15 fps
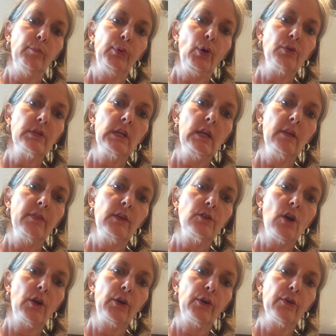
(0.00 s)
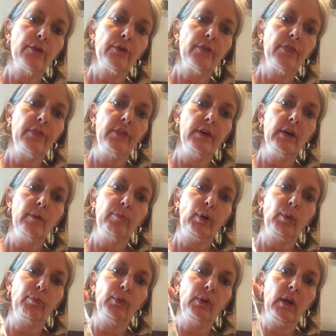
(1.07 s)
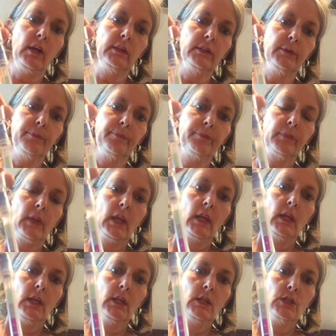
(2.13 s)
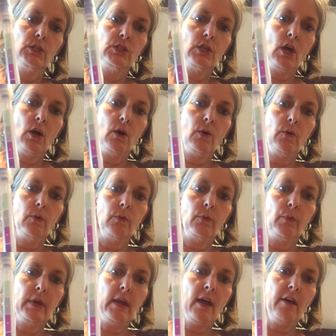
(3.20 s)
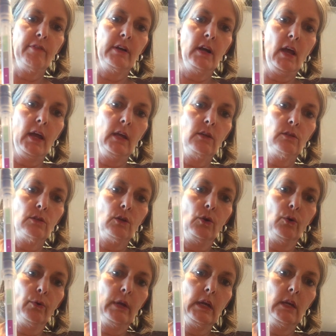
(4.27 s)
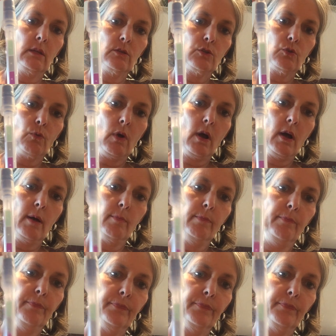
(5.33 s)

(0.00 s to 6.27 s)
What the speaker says: protein, the darker the purple color. So we have a nice green swab.